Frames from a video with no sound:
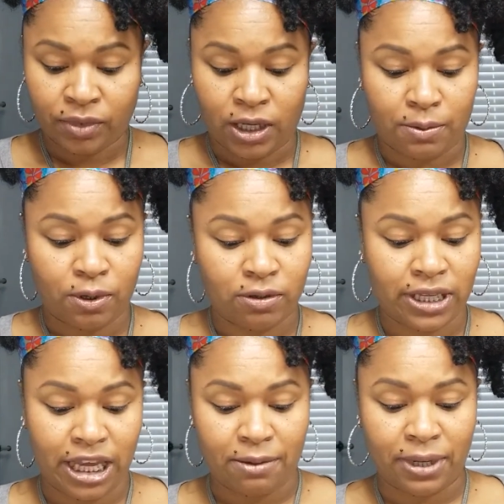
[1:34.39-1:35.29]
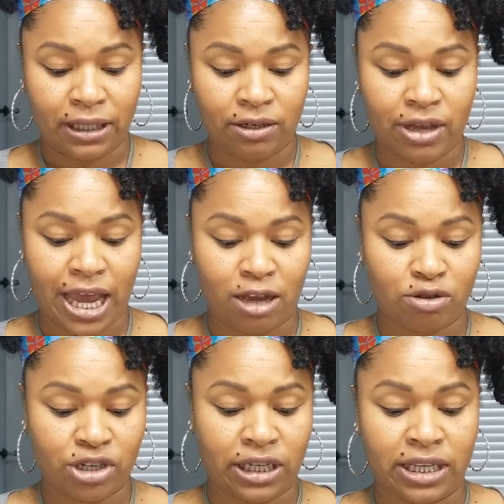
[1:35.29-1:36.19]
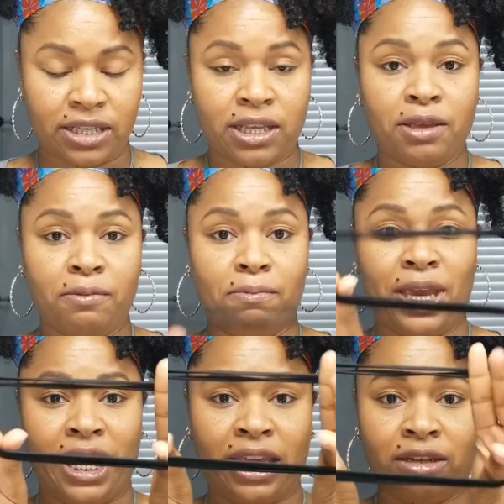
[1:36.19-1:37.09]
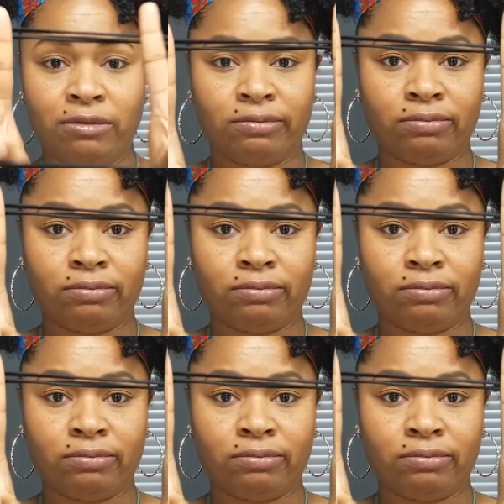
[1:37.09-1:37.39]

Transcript: I'm going to take my little ouchless band.